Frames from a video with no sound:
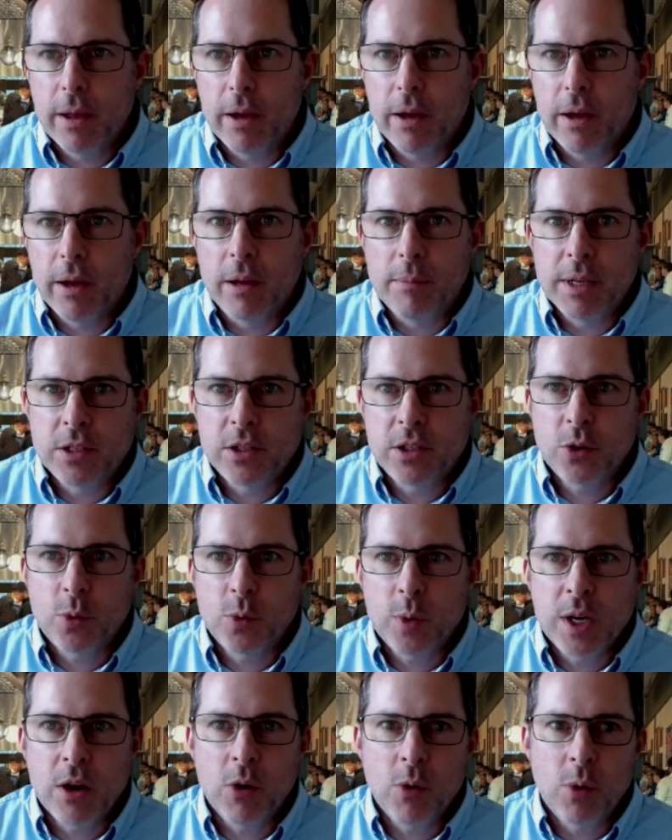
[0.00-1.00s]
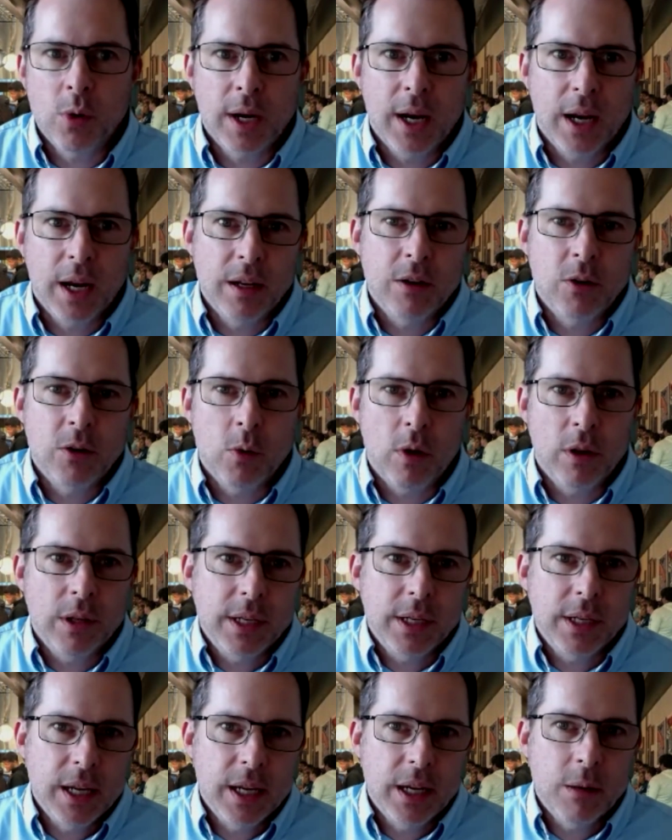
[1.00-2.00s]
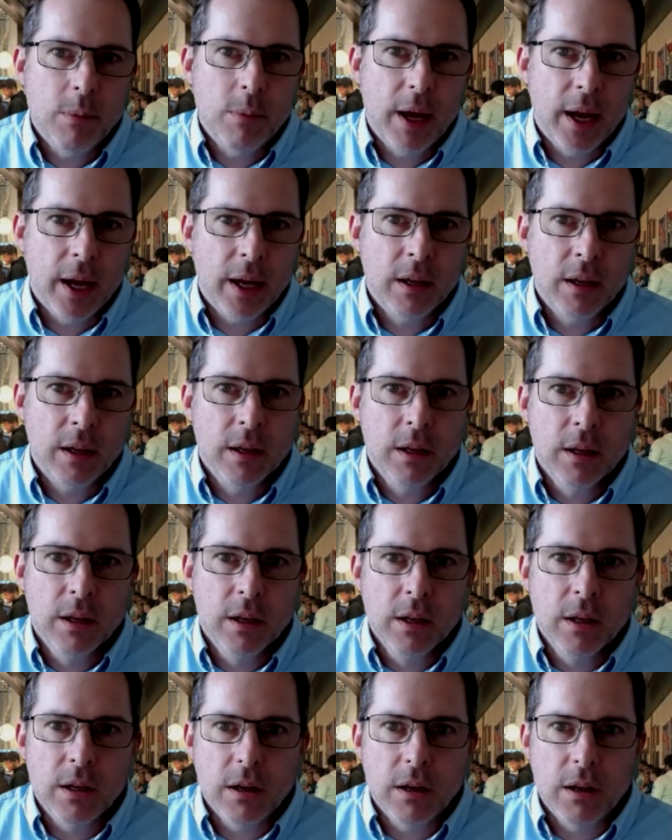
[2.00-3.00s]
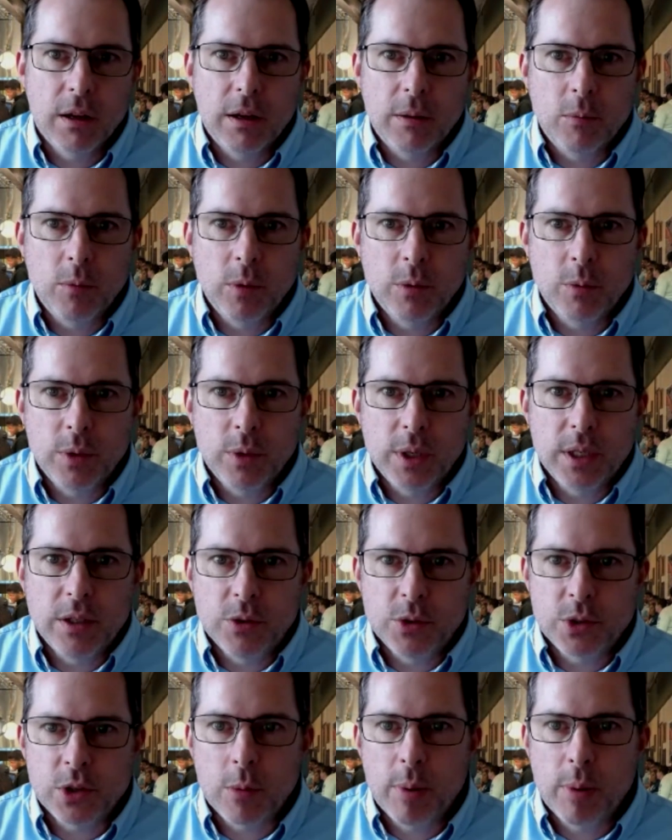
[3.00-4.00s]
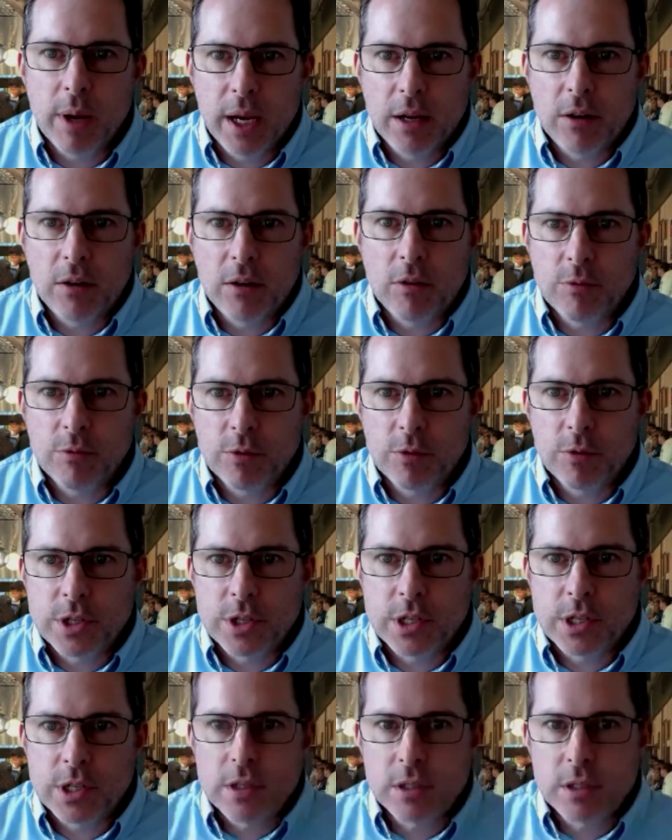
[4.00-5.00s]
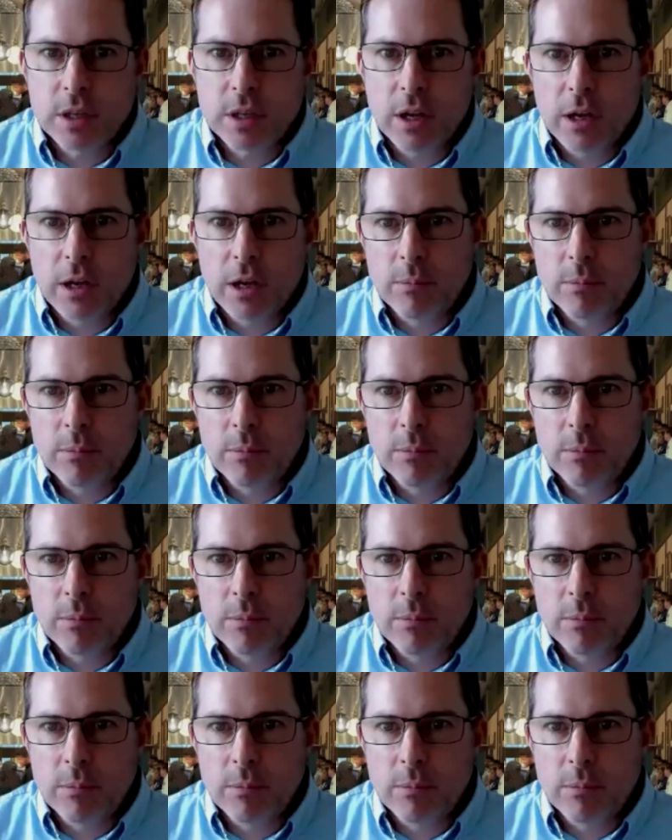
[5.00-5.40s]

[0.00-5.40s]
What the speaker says: And so we know we're getting quality data back when we use our panel versus